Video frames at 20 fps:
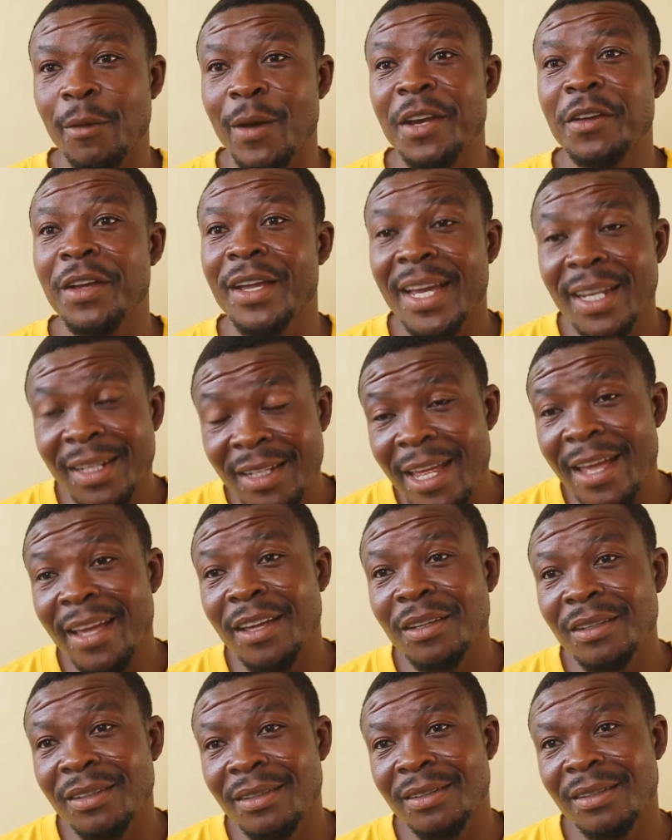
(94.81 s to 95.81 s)
When you get
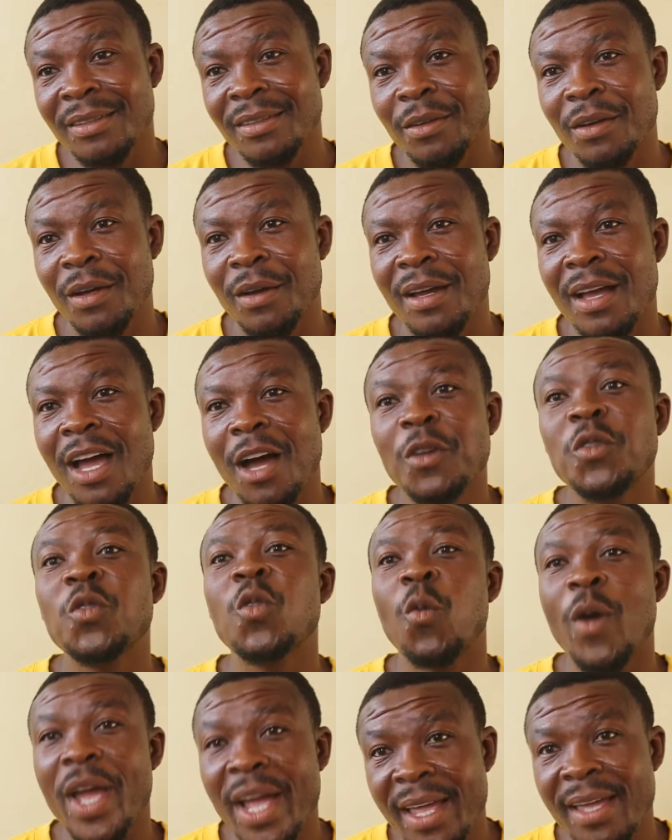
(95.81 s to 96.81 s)
there, how
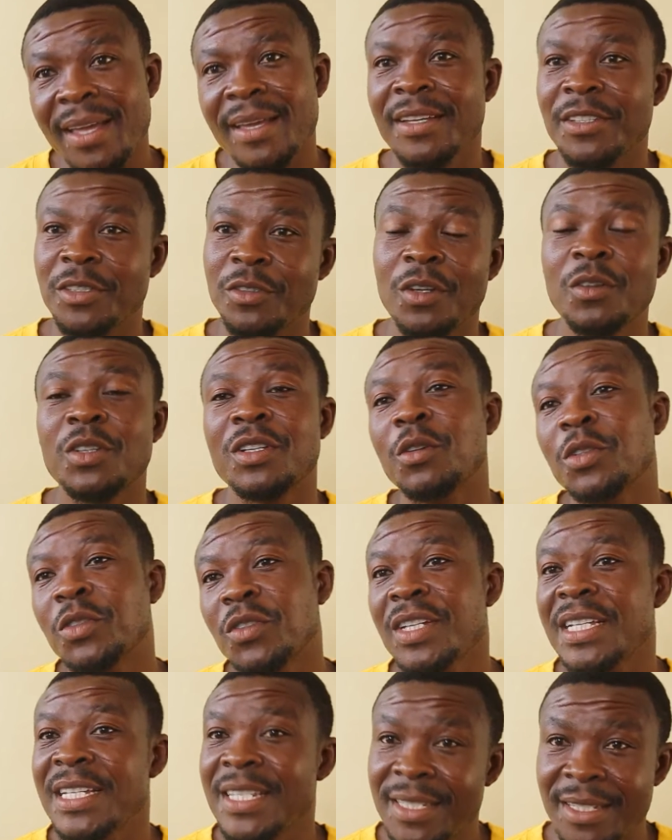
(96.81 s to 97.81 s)
to work is not
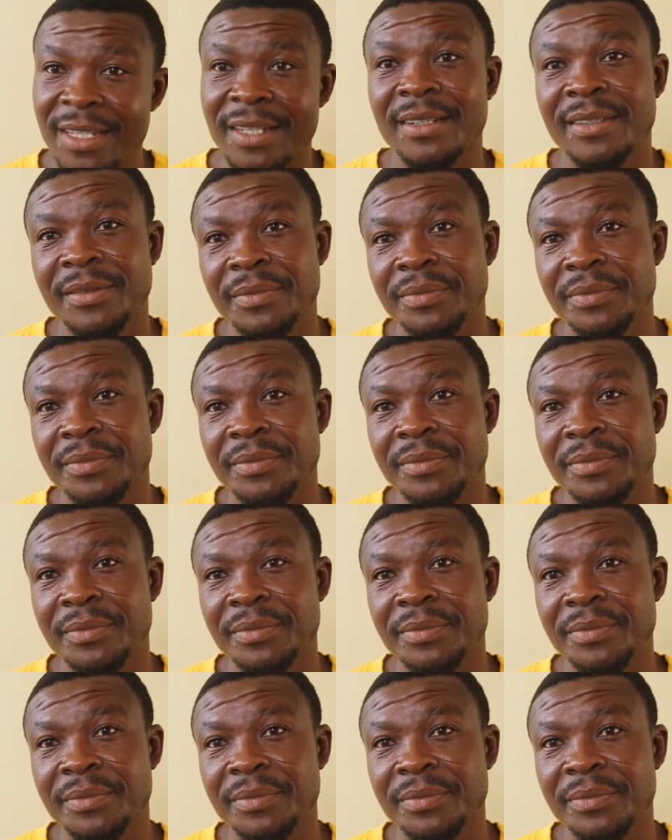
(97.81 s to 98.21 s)
also easy